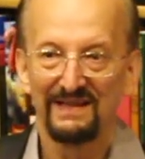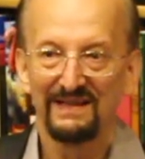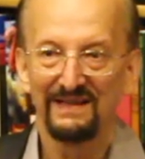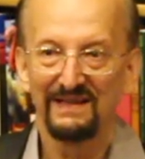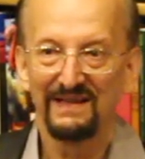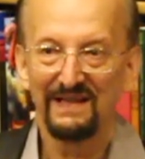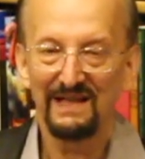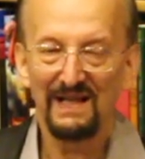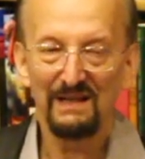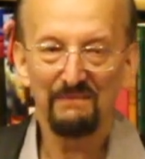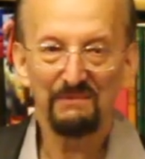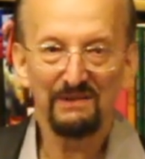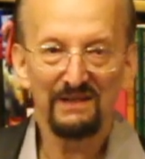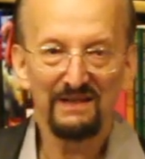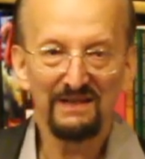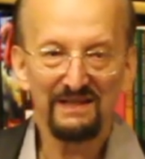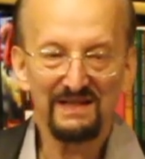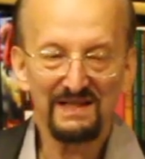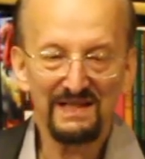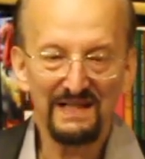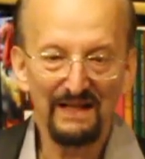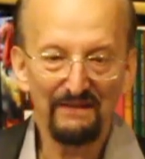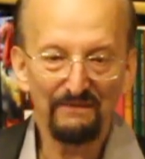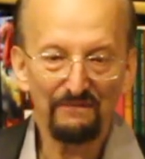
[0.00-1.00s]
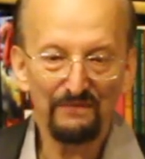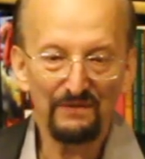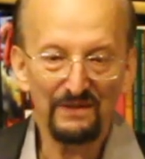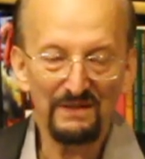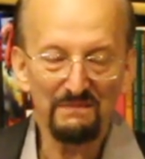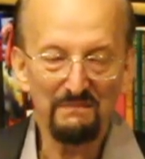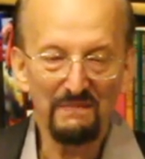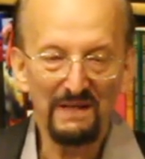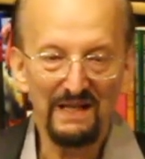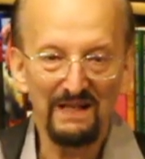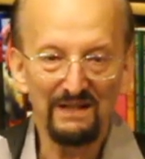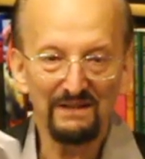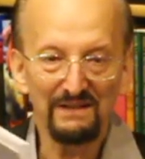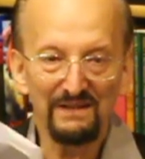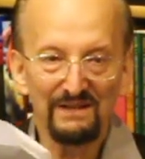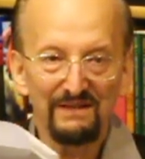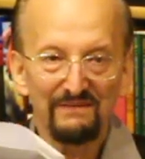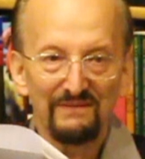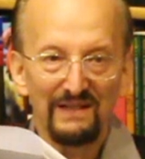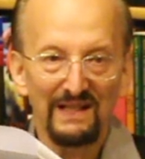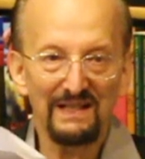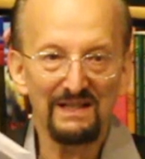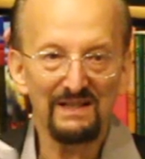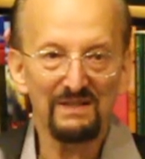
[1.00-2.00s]
The librarian's left for the mountain
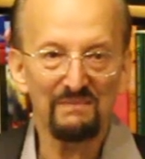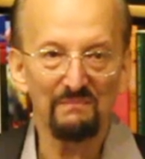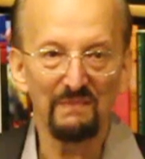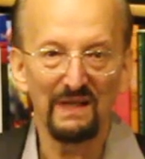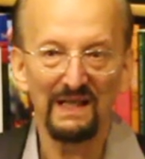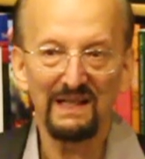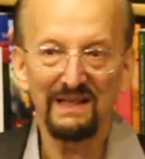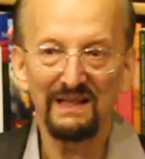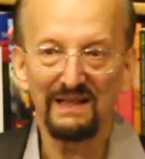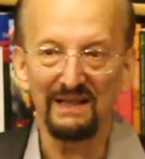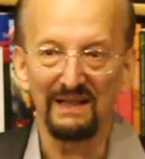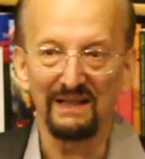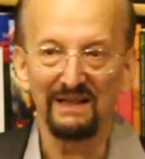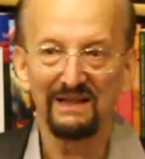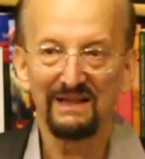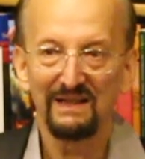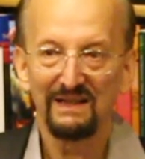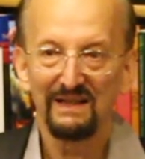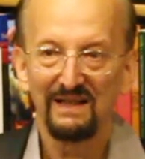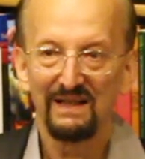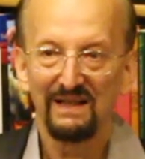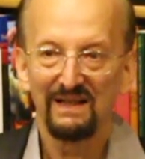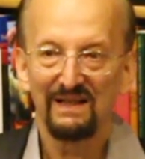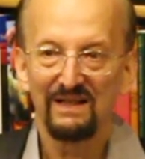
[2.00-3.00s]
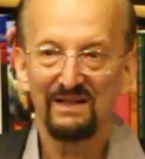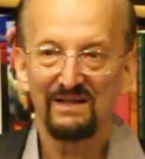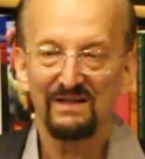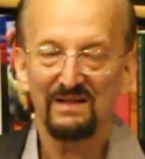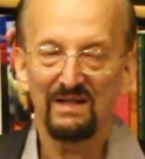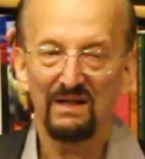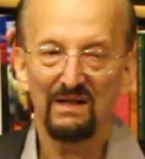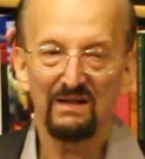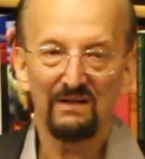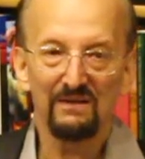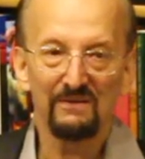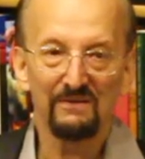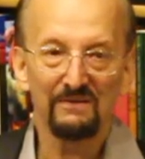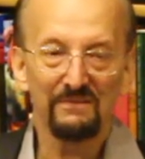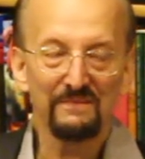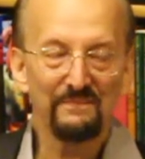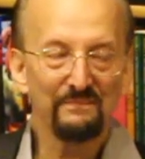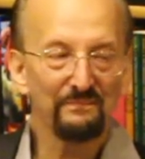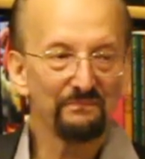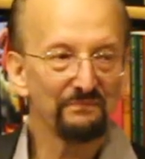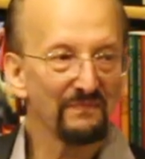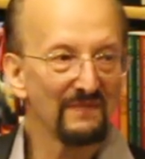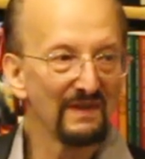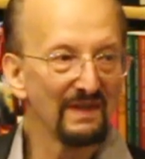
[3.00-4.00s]
of Alice Bailey. So
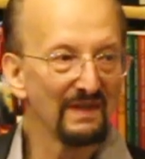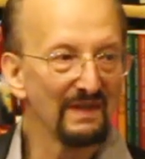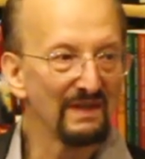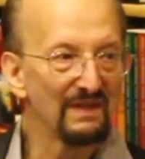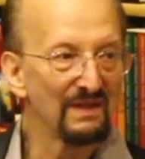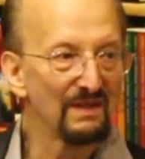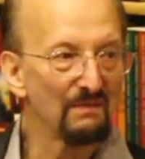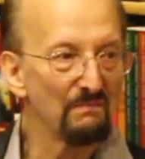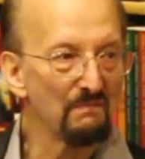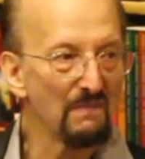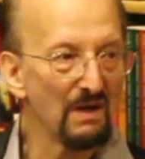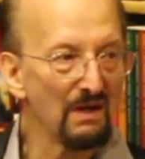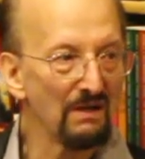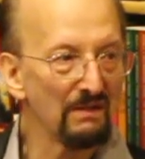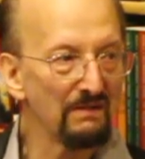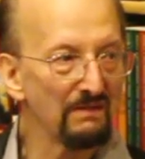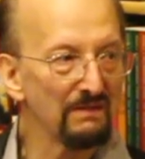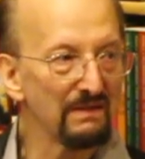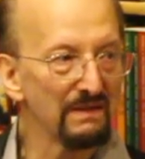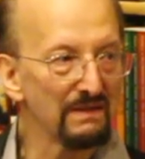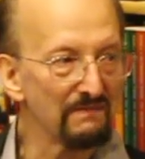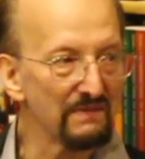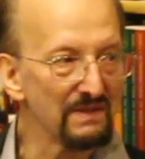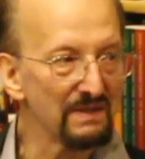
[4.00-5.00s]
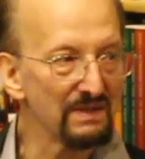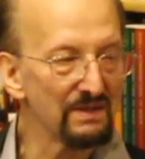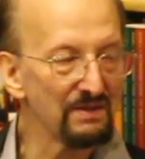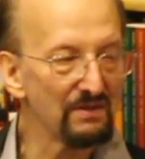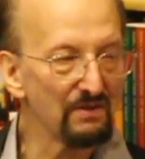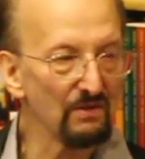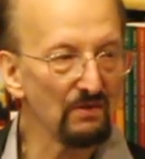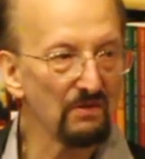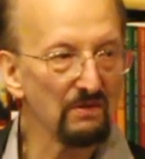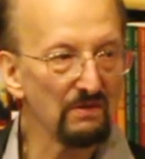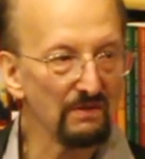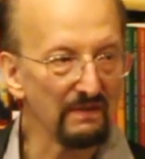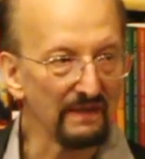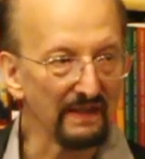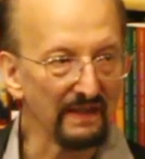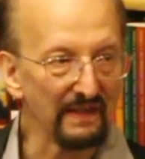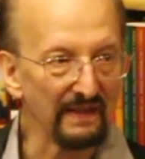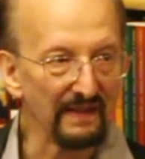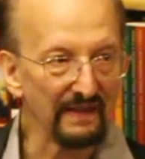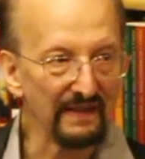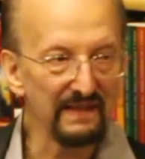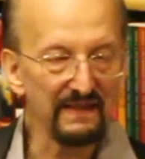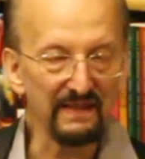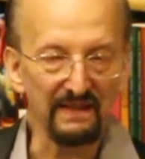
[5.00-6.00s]
the moral of the
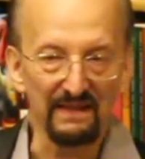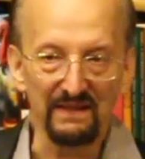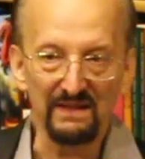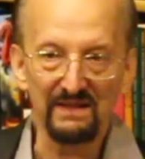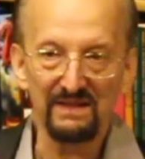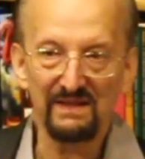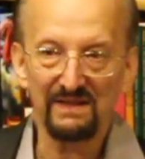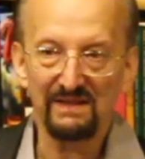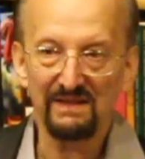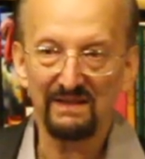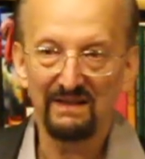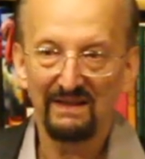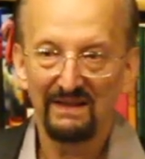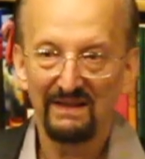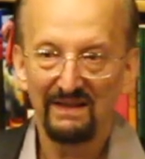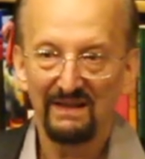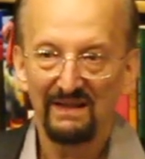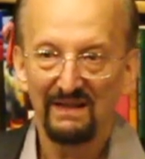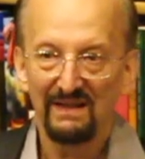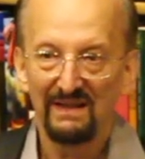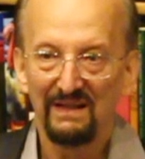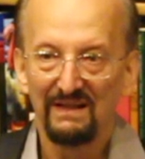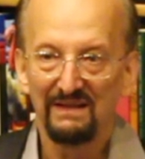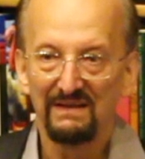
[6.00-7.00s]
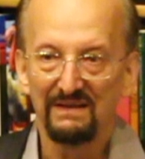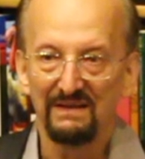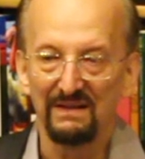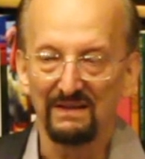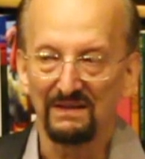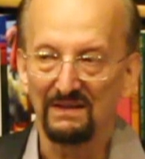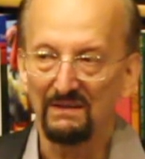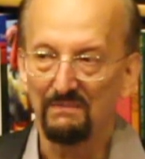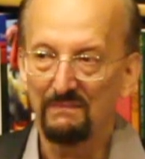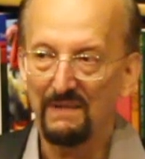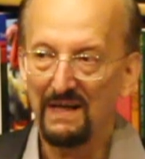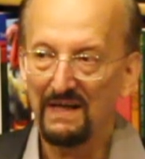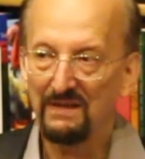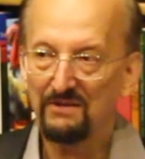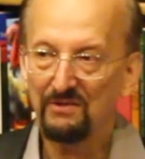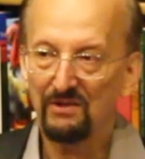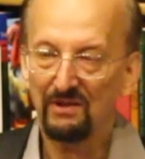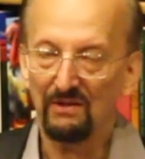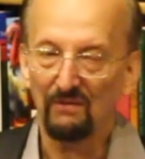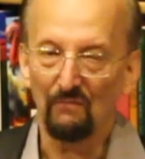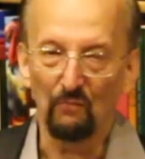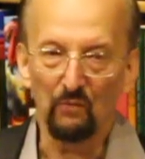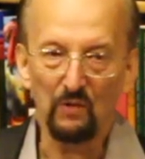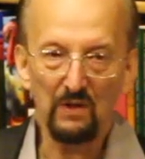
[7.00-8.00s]
story is that the
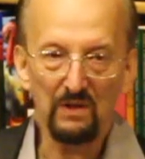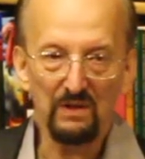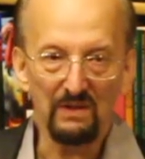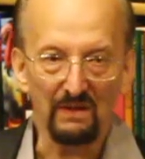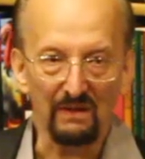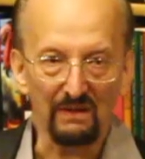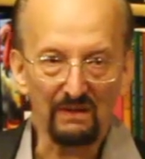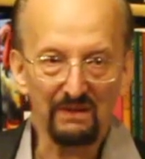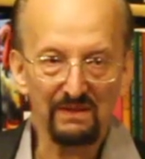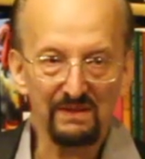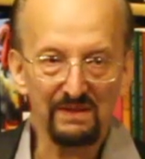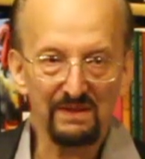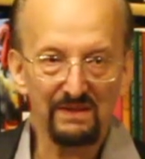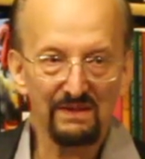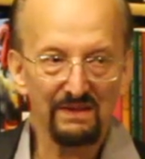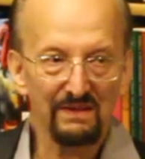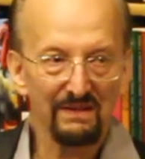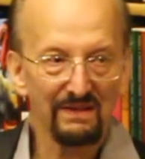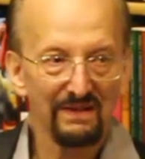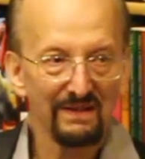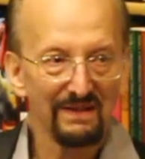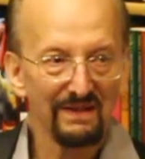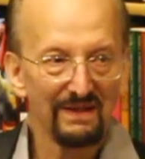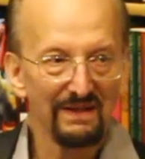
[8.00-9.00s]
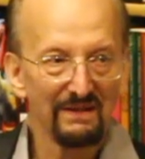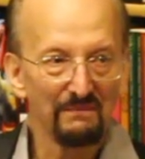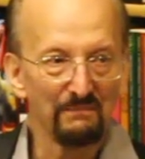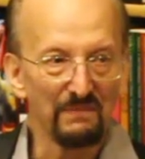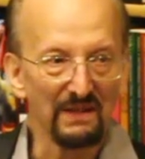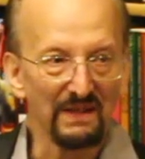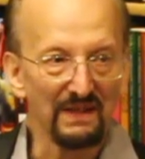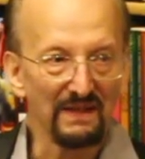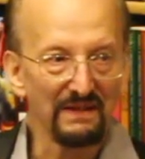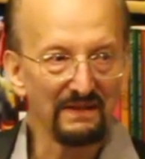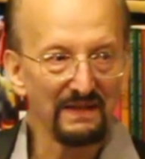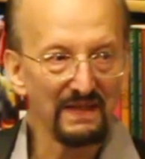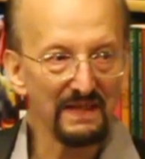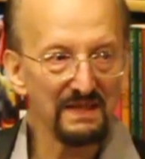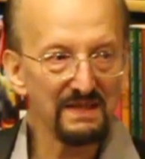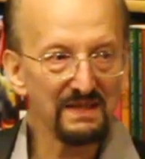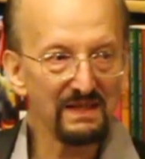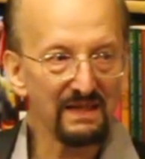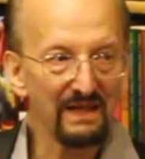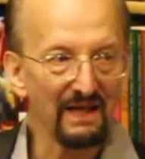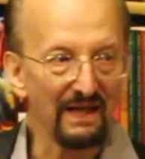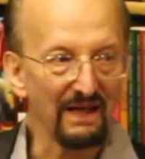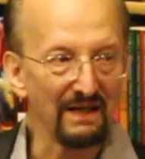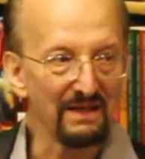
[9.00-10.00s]
magic works, but in this
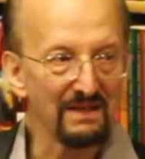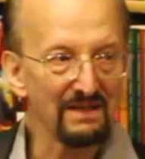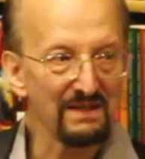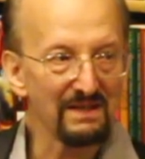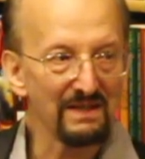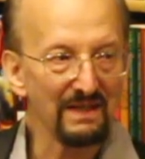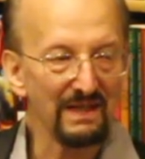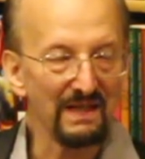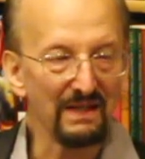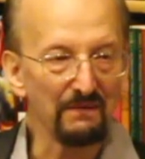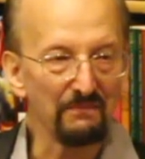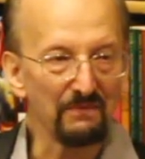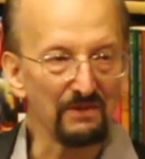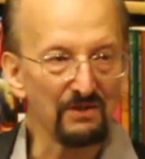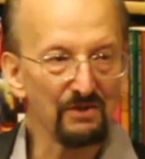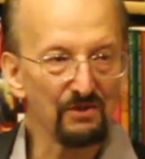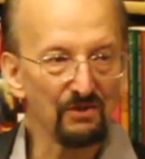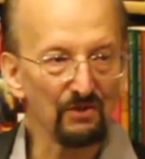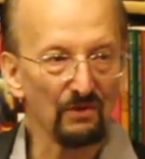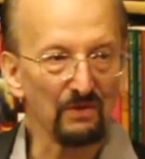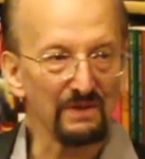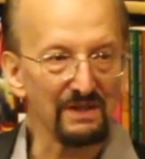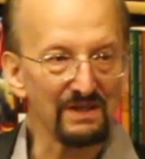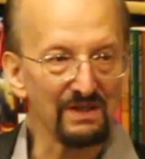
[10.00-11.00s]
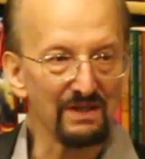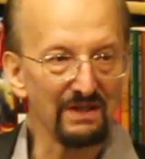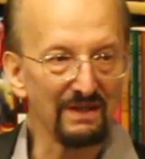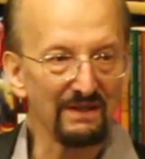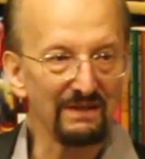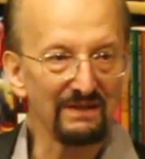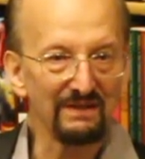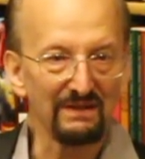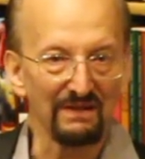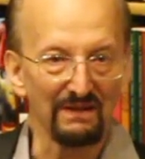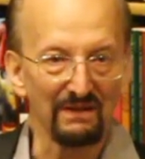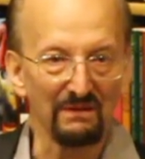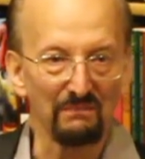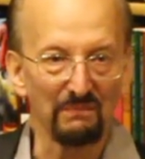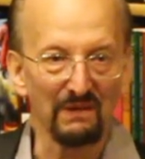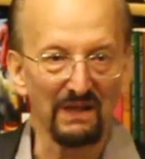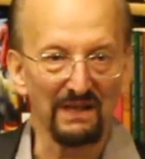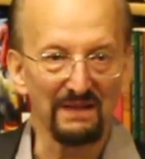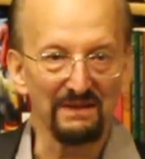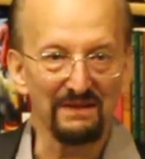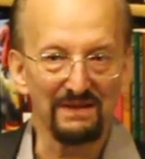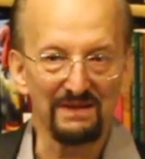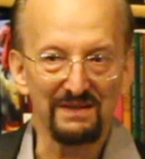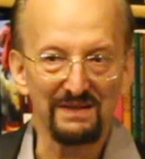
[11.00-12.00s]
case it was short-circuited
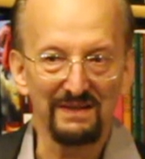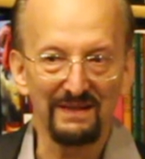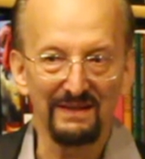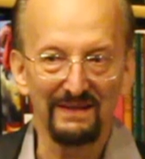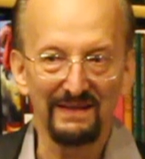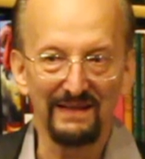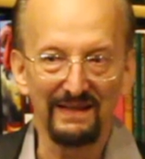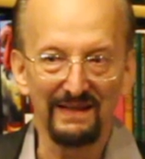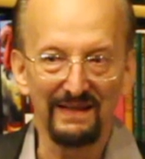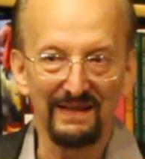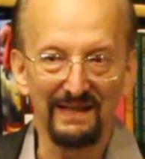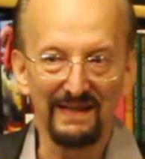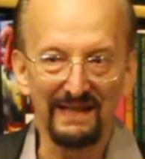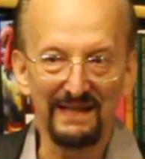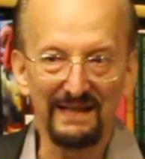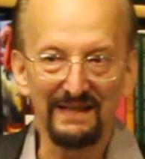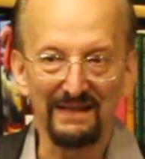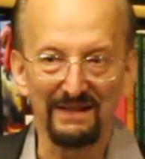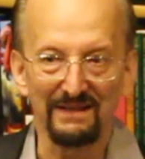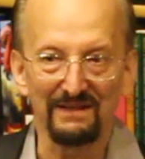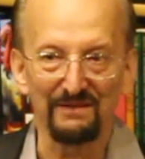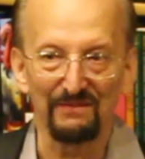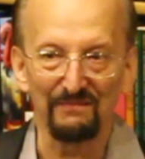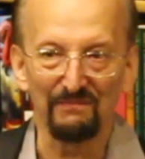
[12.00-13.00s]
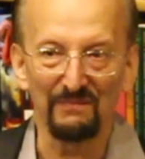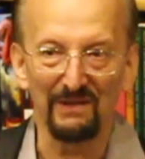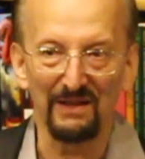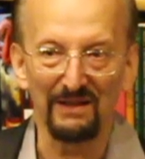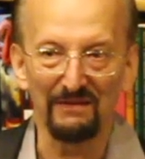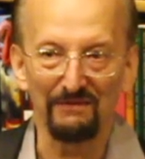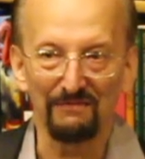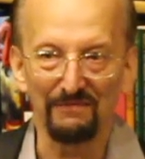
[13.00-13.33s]
by this idiot of my